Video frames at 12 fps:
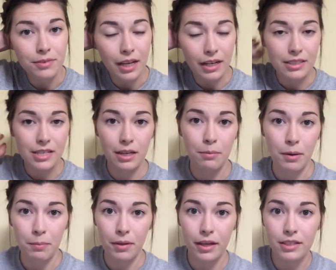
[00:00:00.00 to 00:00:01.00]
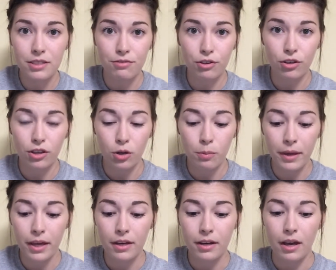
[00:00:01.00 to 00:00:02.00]
Kind of taking my place for a little
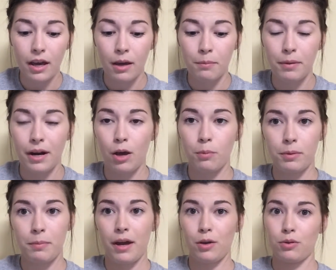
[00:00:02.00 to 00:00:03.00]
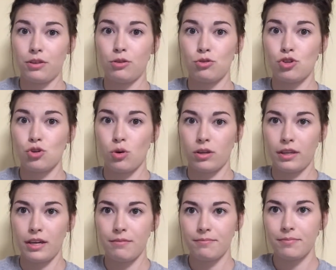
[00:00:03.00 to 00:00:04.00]
bit, but I'll be back with you shortly.